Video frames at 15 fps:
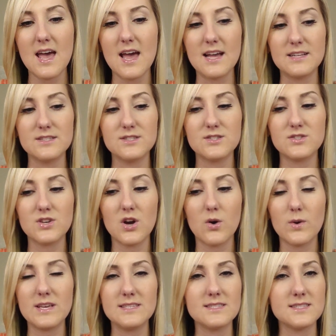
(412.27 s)
and
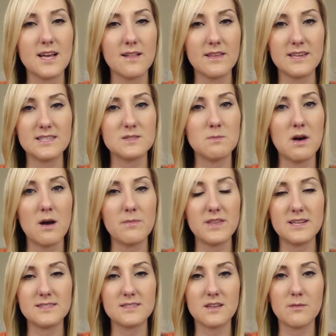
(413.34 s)
so he's telling his mom
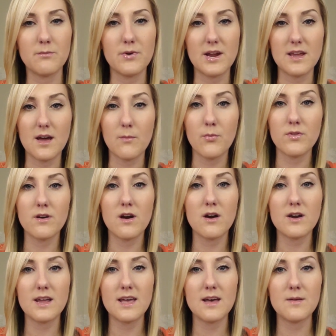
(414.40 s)
that he's going to break up with
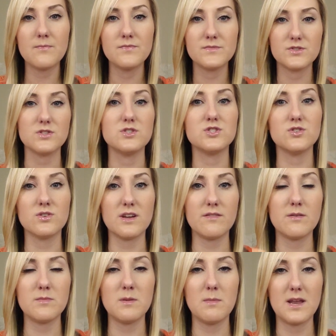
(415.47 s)
Arya so that she'll
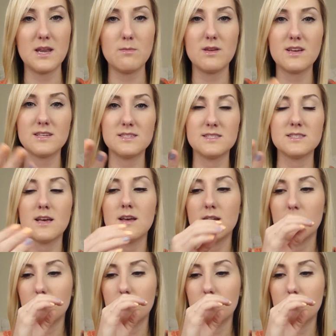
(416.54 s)
give him the money, because